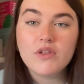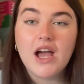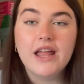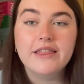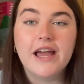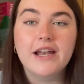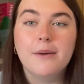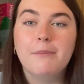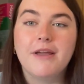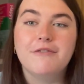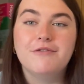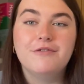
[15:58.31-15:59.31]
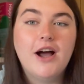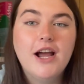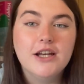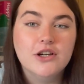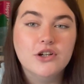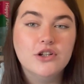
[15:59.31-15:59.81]
And then my
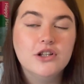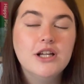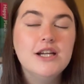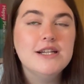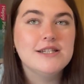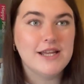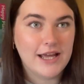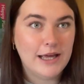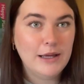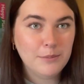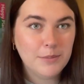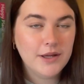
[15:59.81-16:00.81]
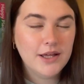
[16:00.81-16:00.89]
final tip,